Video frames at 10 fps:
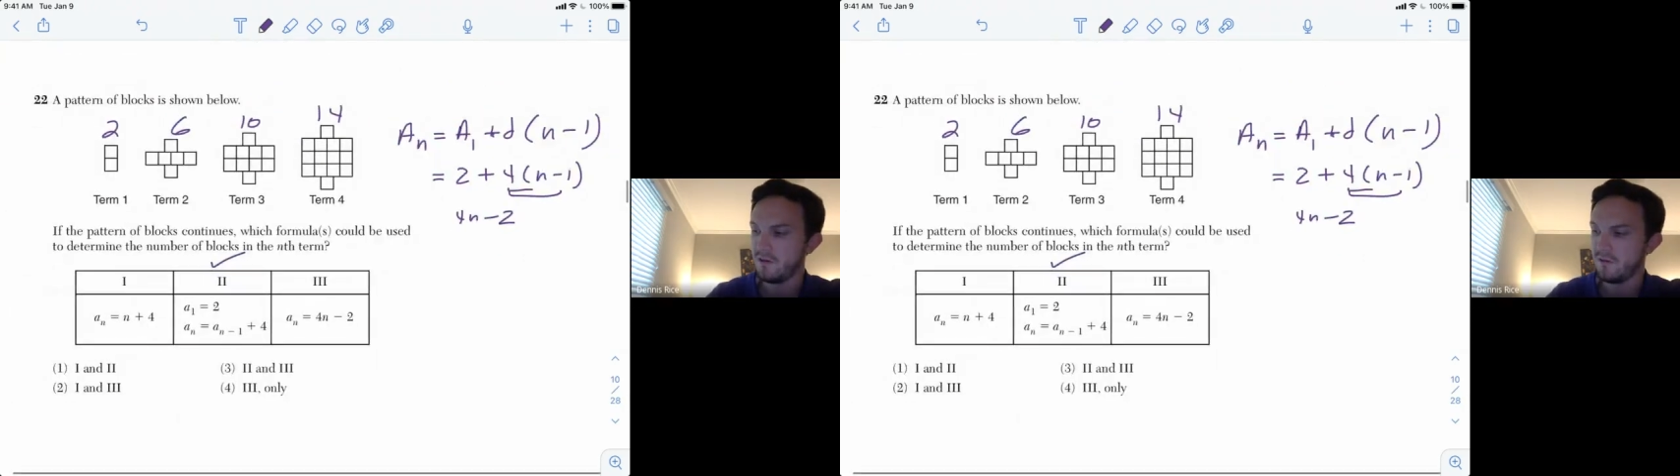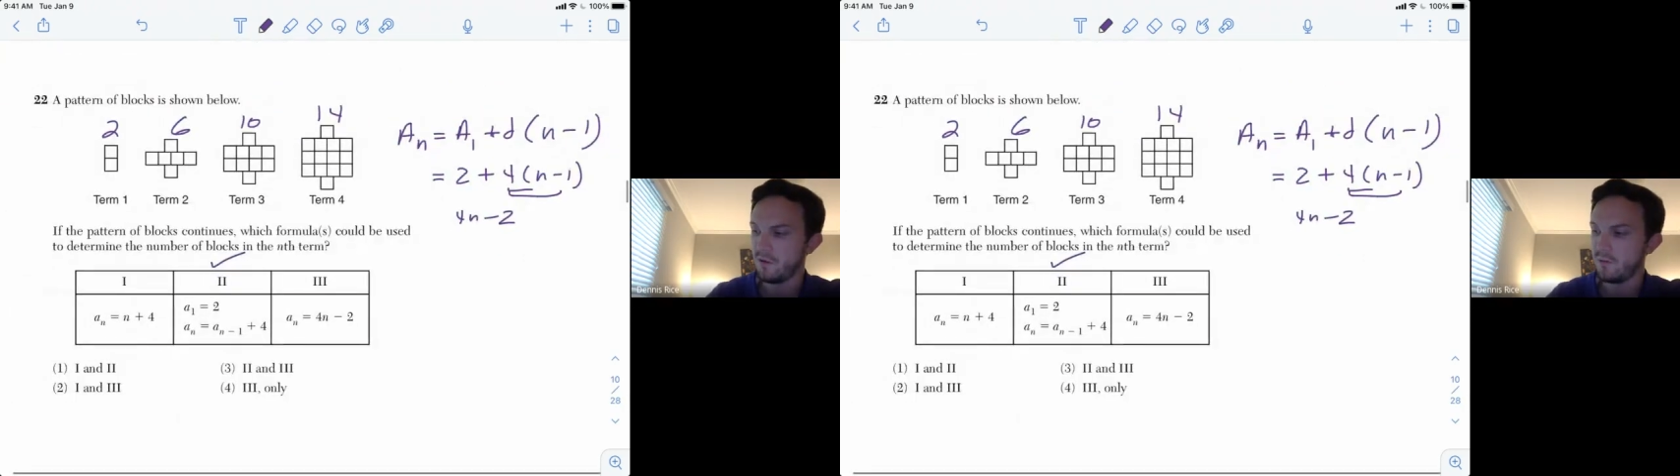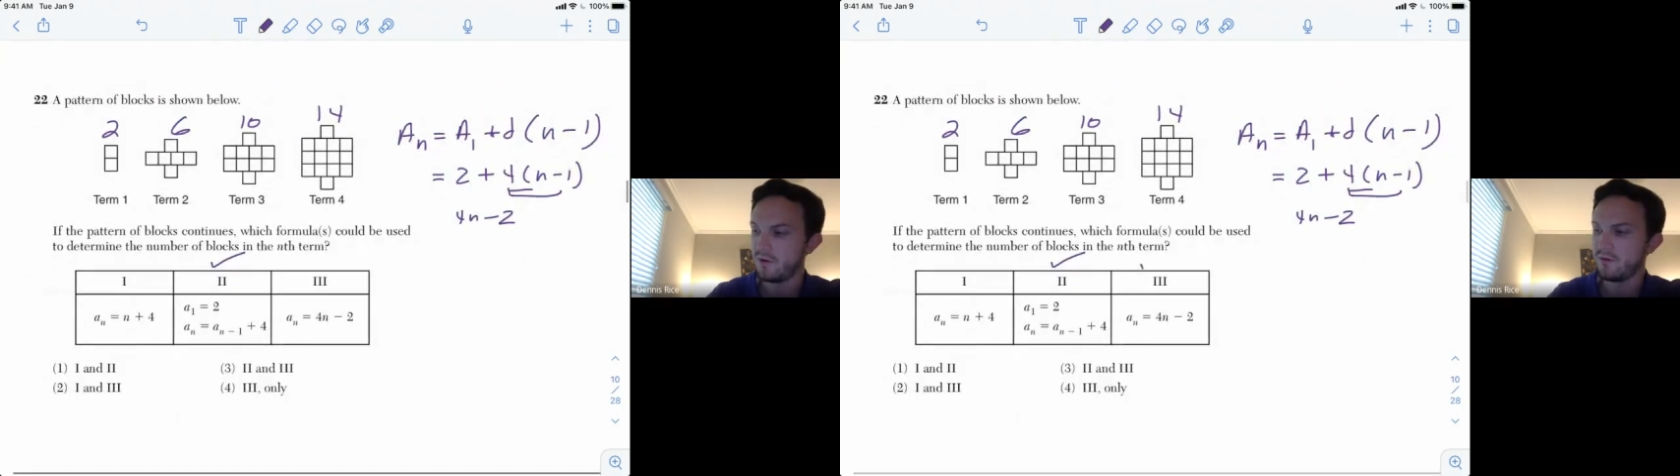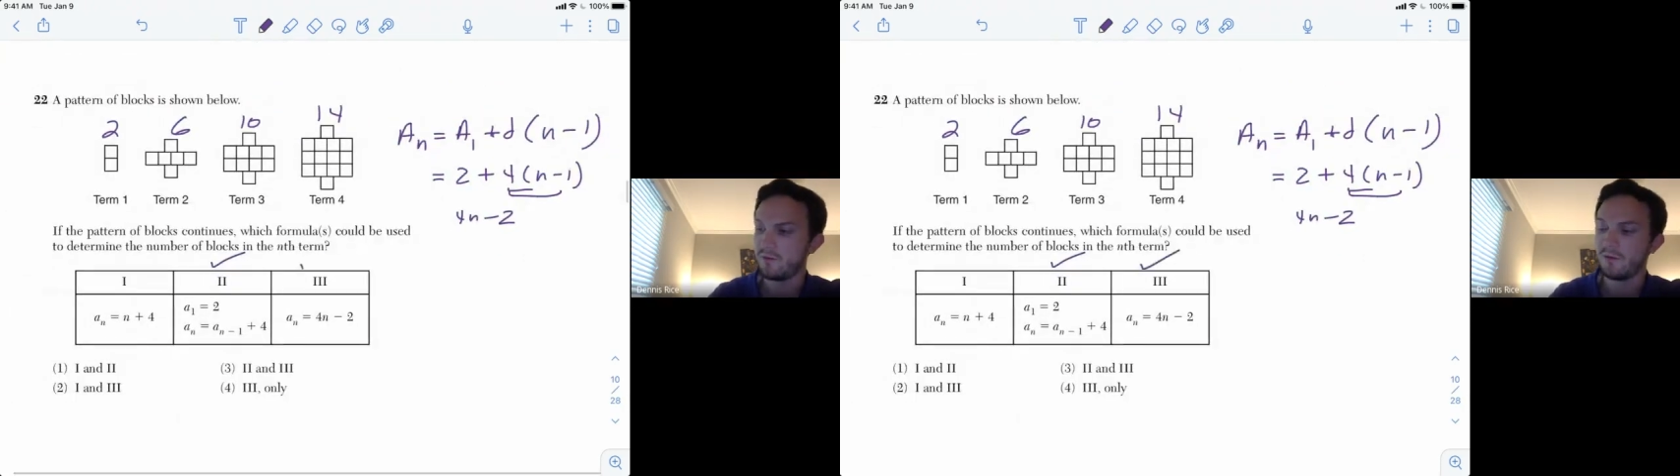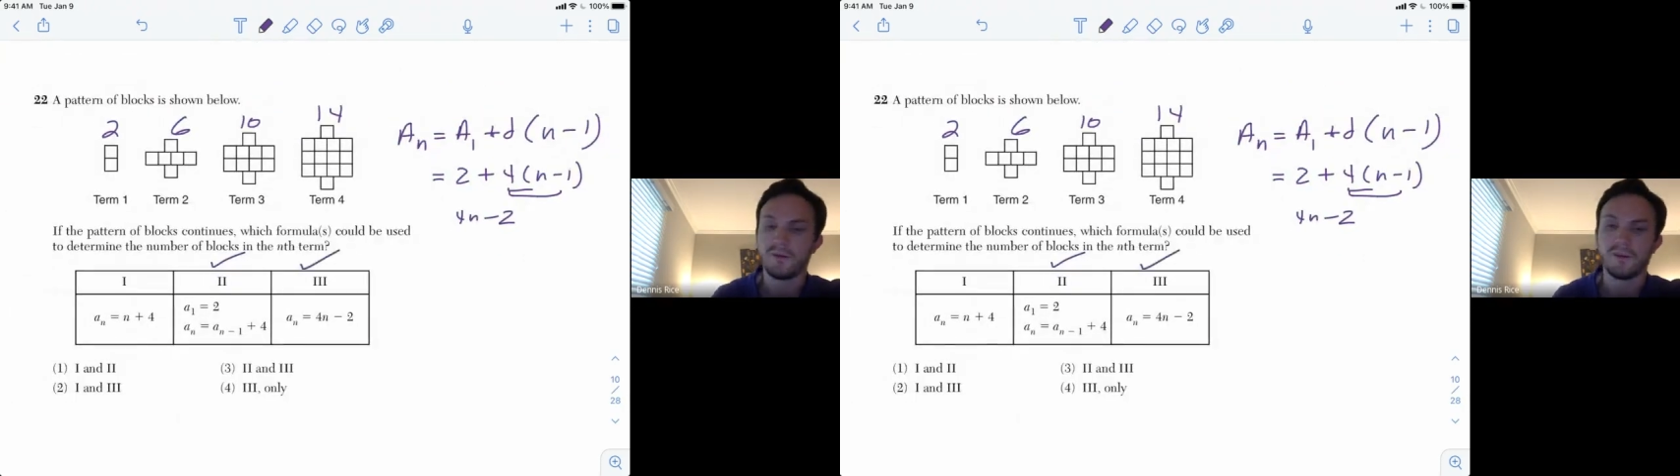Roman
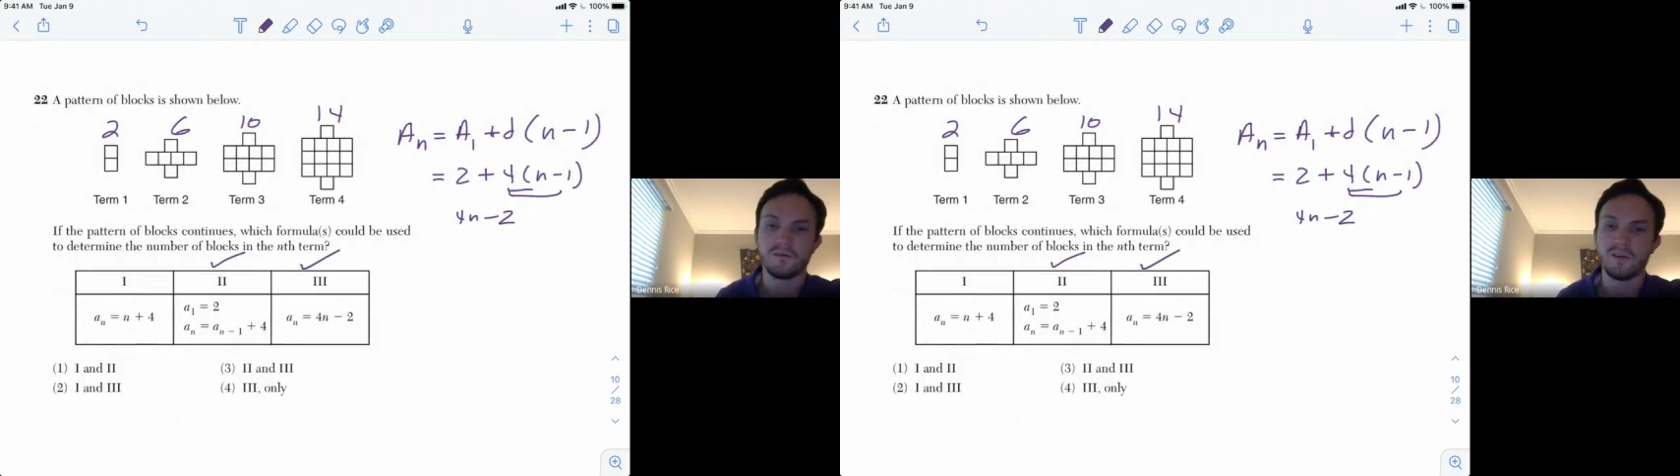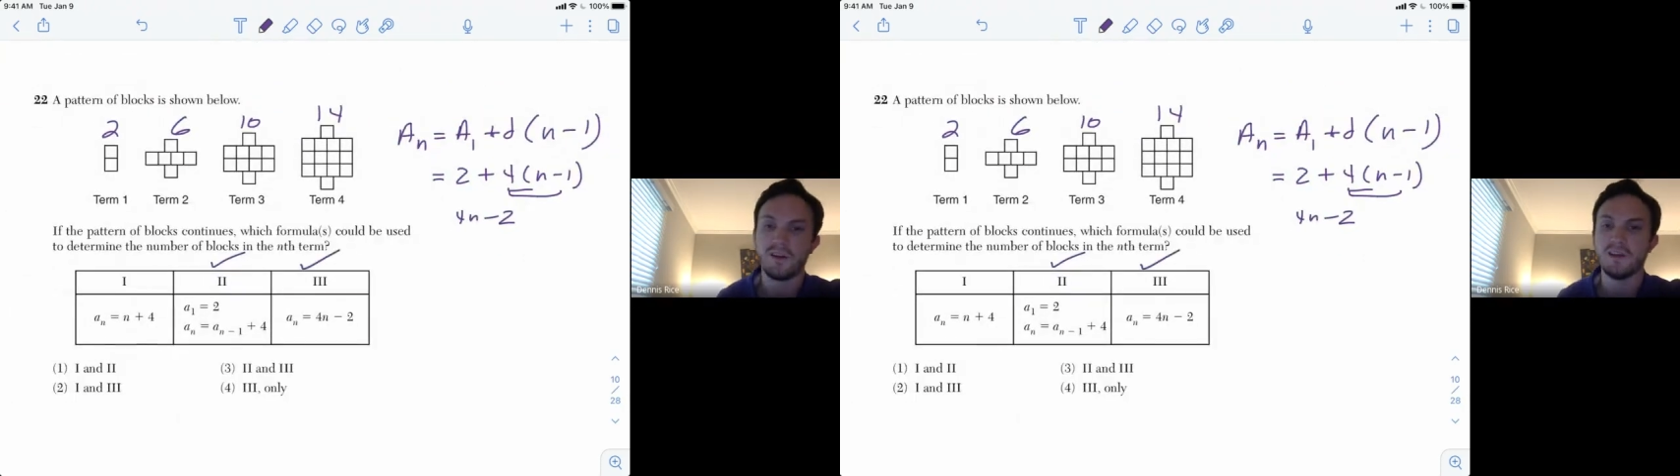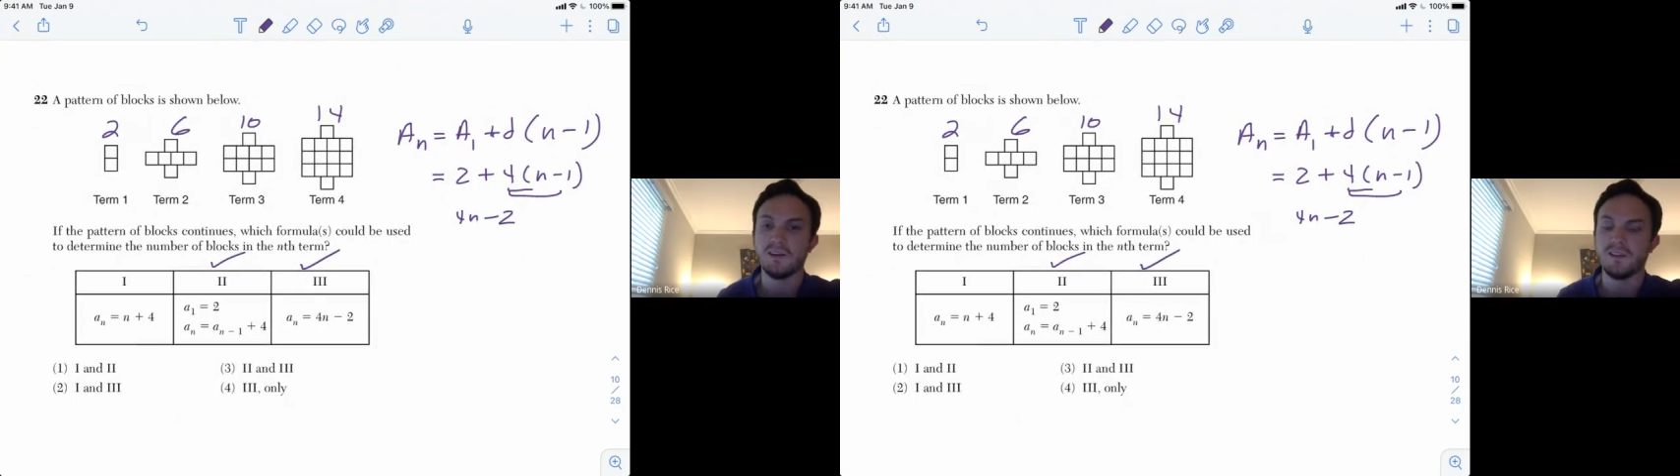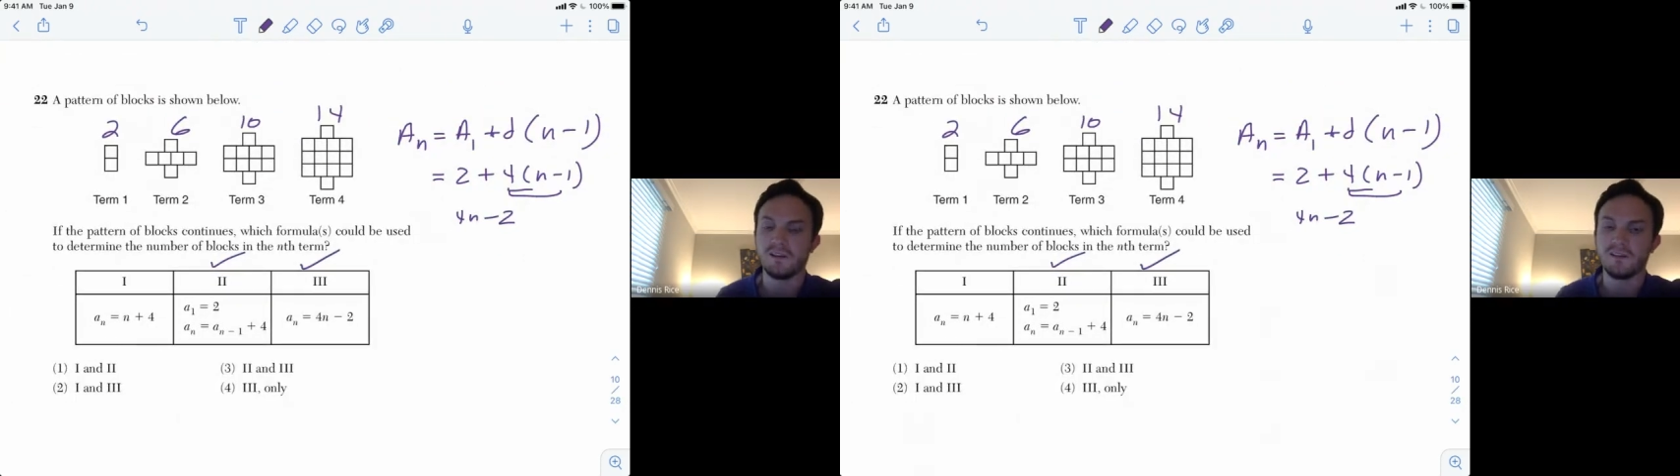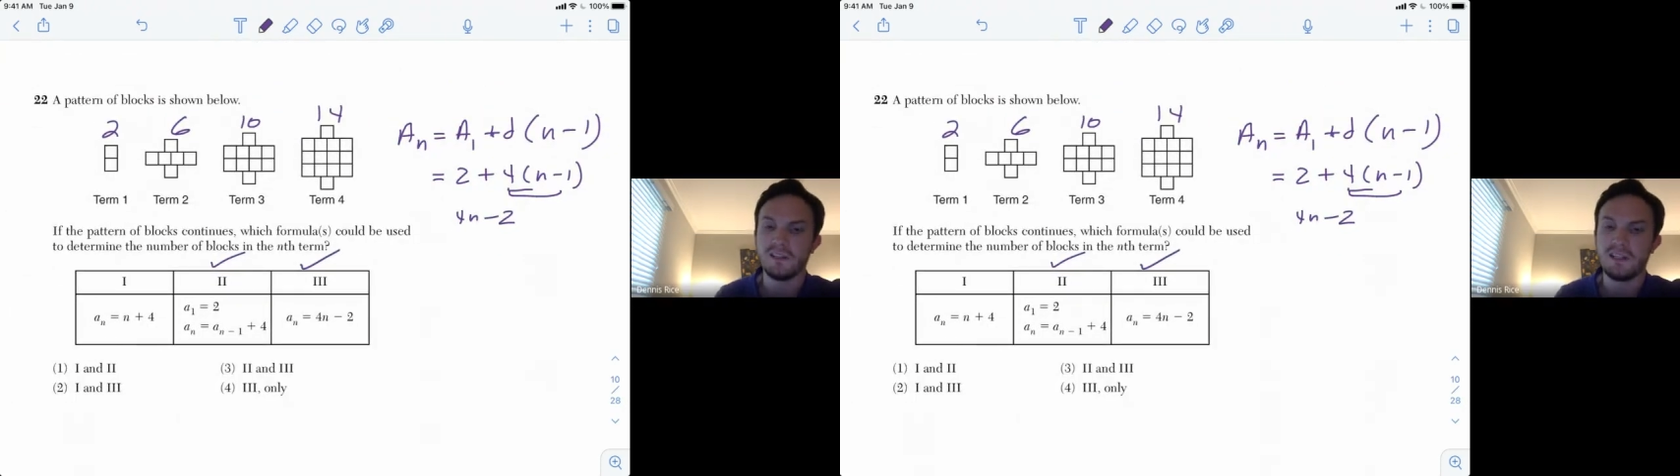numeral 3 is the
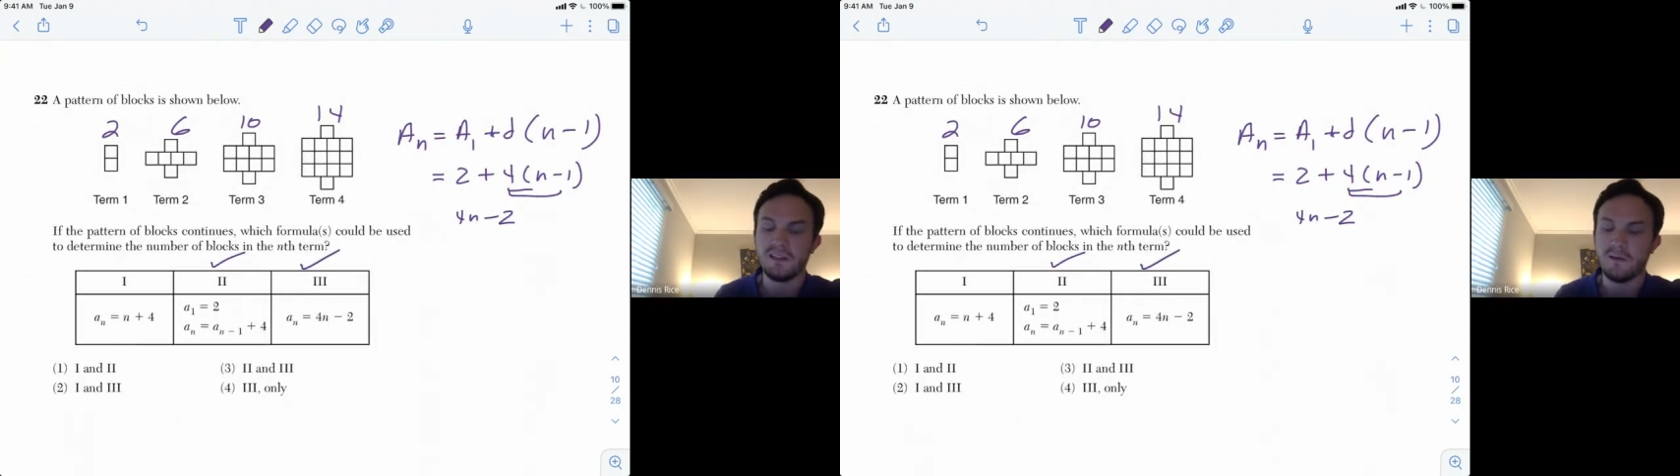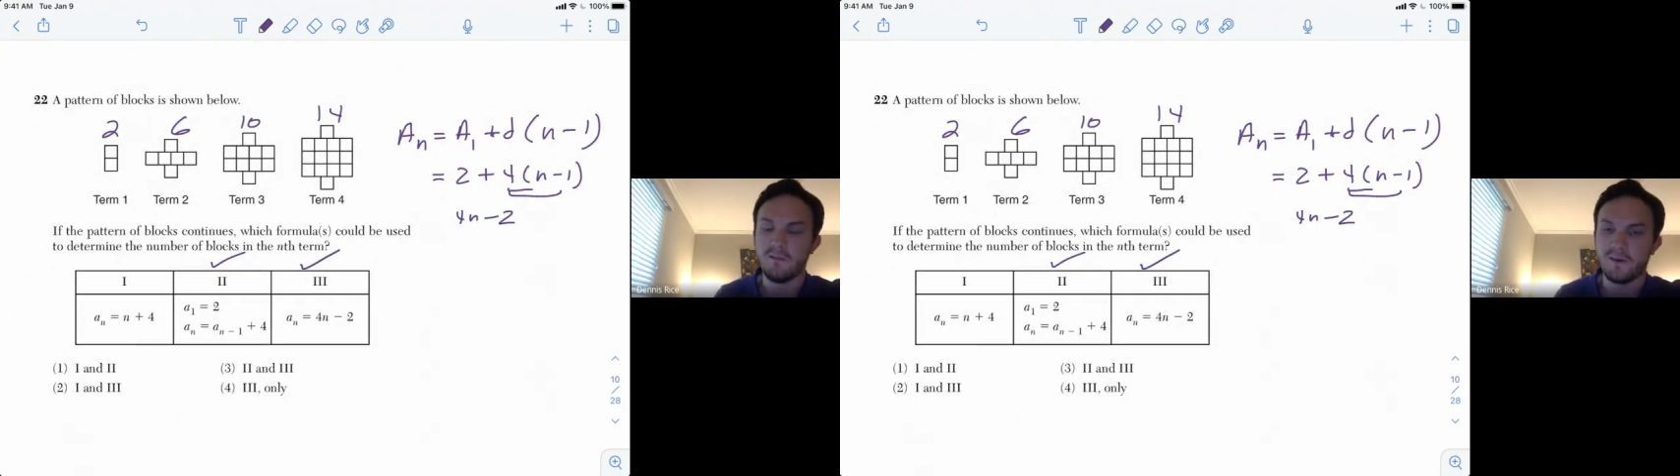cleaned up